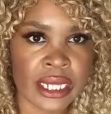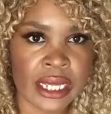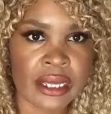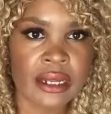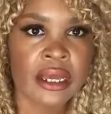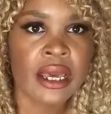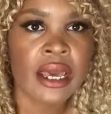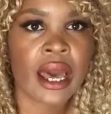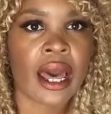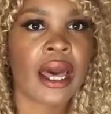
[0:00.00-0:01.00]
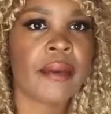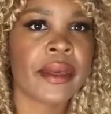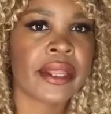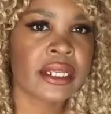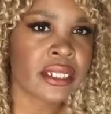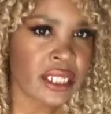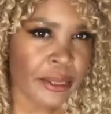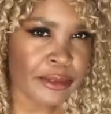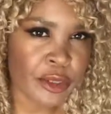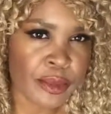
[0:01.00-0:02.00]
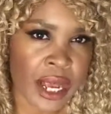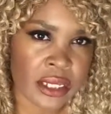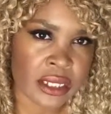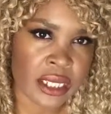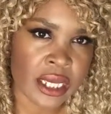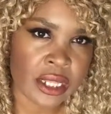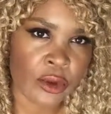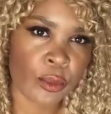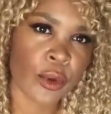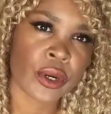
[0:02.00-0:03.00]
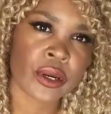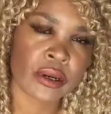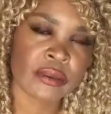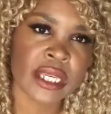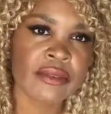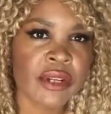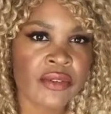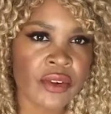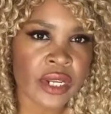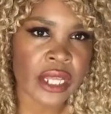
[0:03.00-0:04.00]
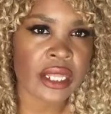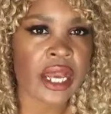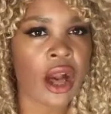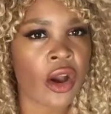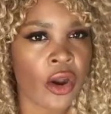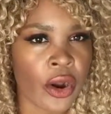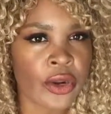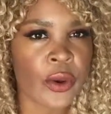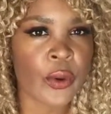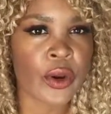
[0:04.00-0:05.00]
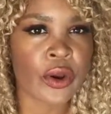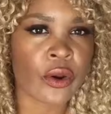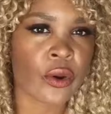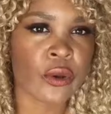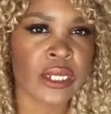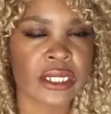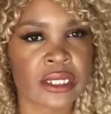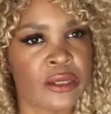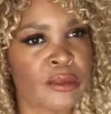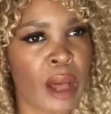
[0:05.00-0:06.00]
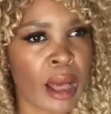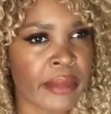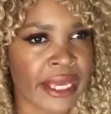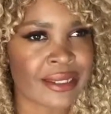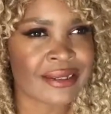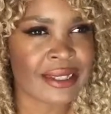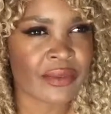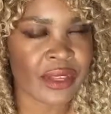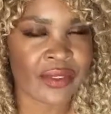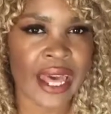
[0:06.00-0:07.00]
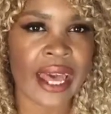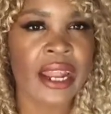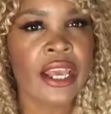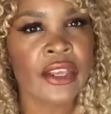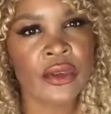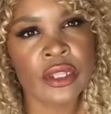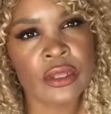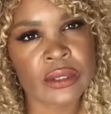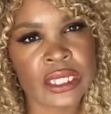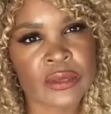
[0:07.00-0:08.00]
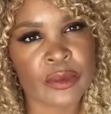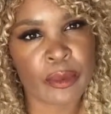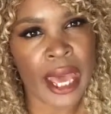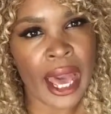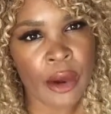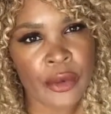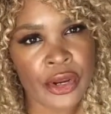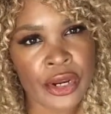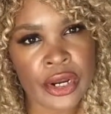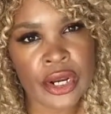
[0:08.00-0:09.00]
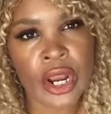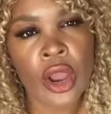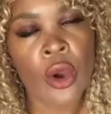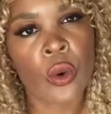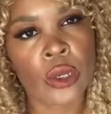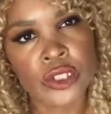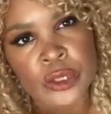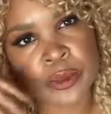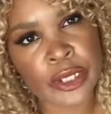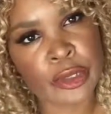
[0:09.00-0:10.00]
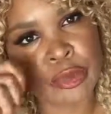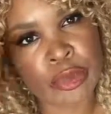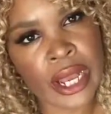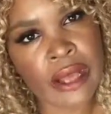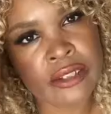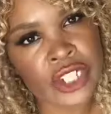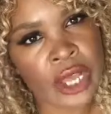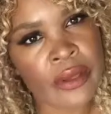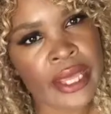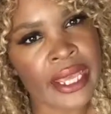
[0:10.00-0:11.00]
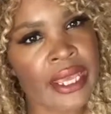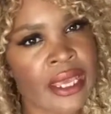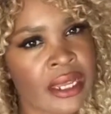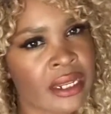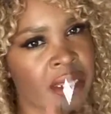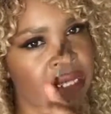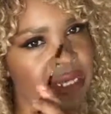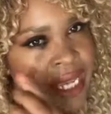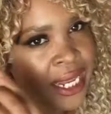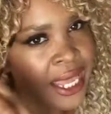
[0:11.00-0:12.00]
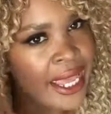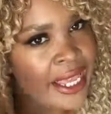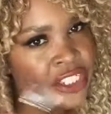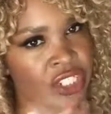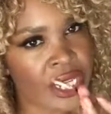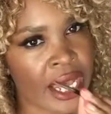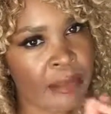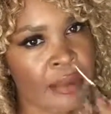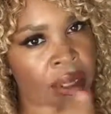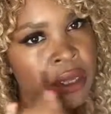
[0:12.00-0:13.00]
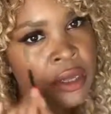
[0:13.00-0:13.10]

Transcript: it in, and it just keeps your brows looking a little more groomed. Even if you're not like a hardcore girl who doesn't use pomades and stuff like that, you can use this with powder or just put your brow gel in and just kind of edge it up